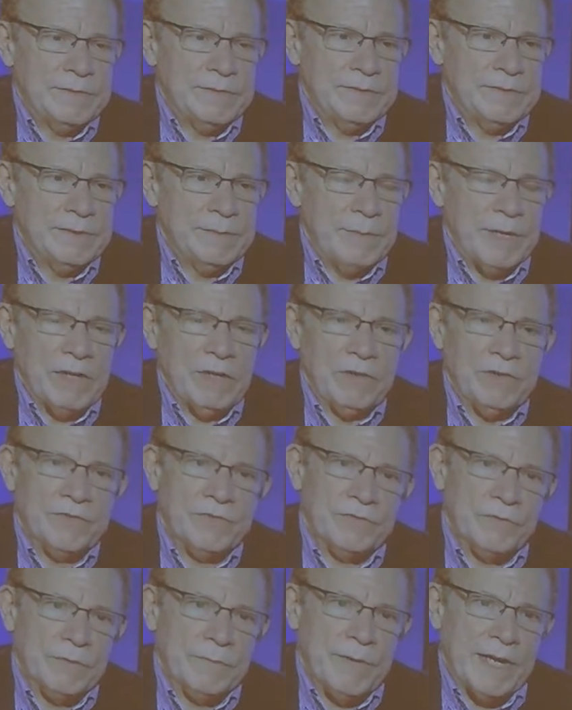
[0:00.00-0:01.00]
The
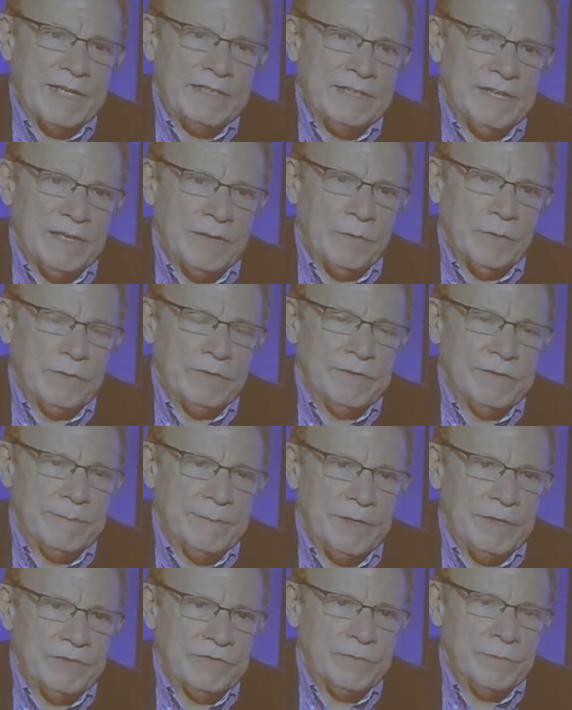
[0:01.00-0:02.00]
bells from my tower and the
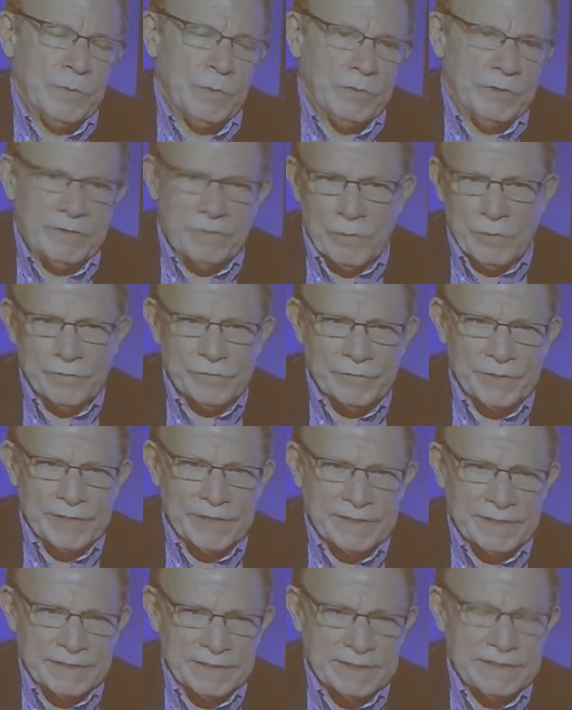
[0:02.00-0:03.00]
bells from Holy Rosary
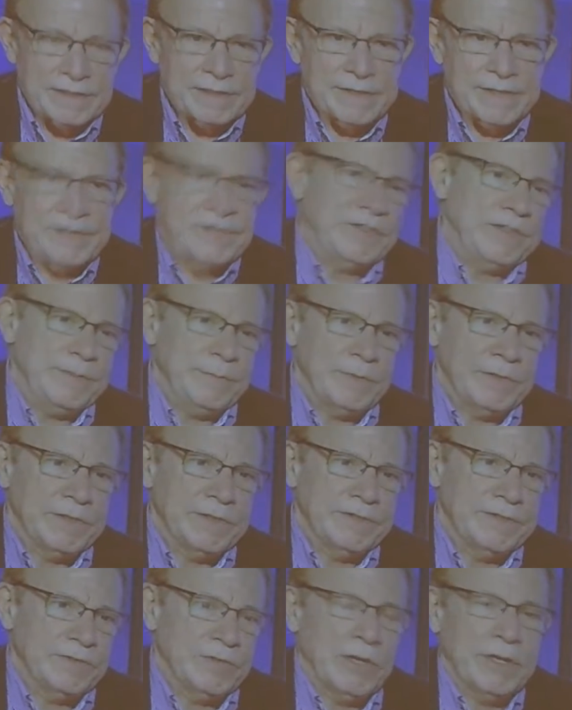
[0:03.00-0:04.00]
in Little Italy seem
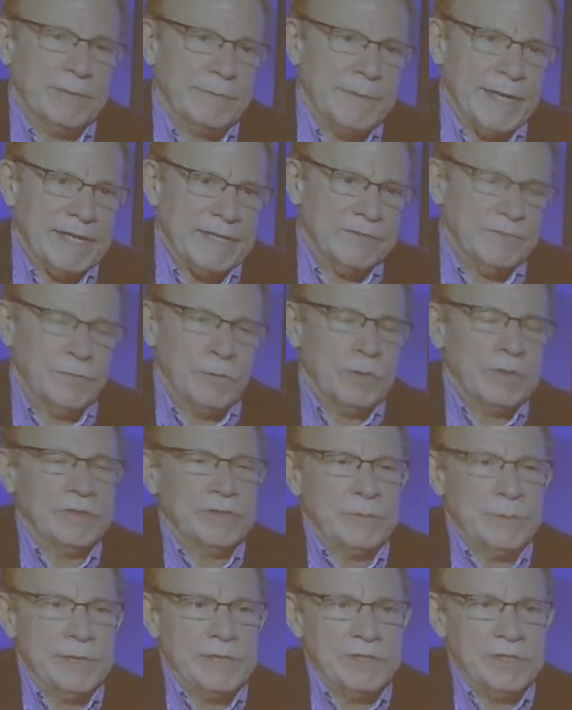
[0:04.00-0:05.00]
to talk back and forth
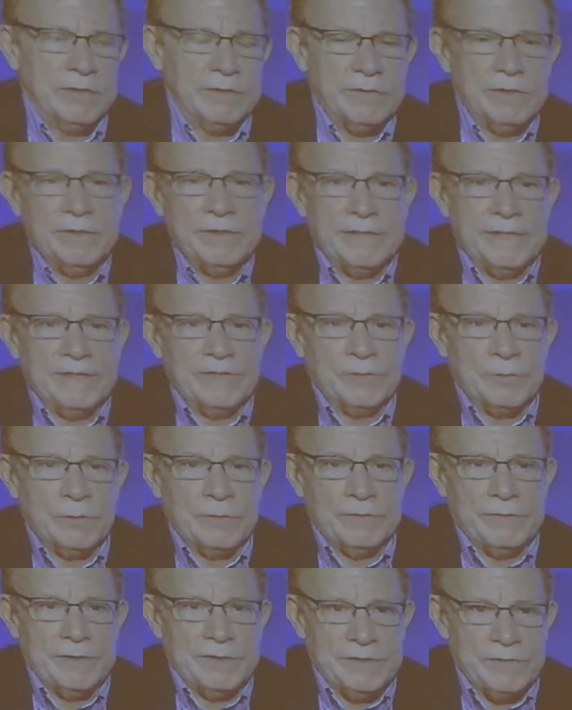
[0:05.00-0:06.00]
to each other, and that's
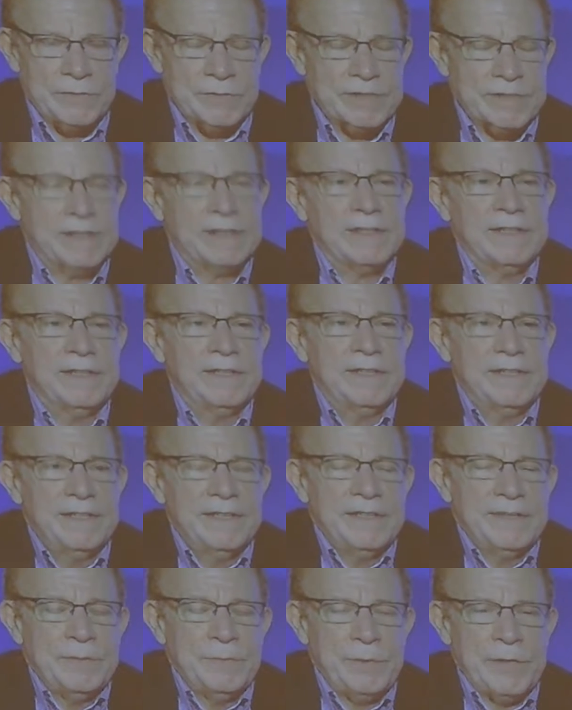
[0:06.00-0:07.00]
sort of an interesting
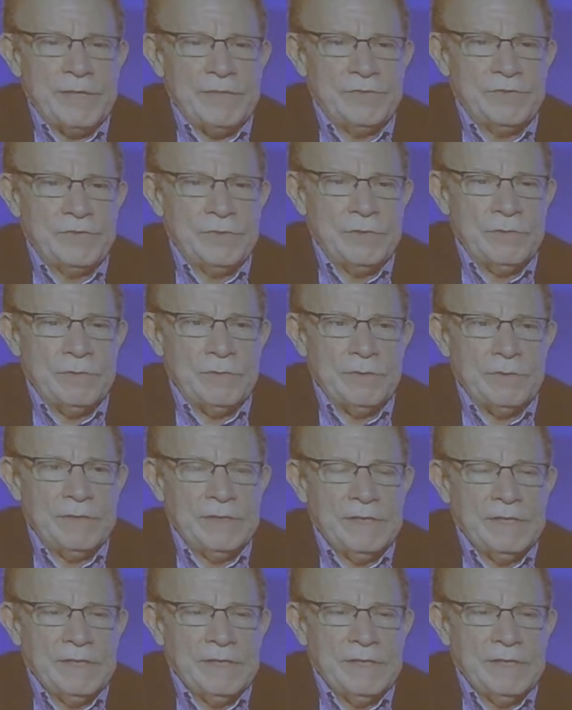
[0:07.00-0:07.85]
piece too.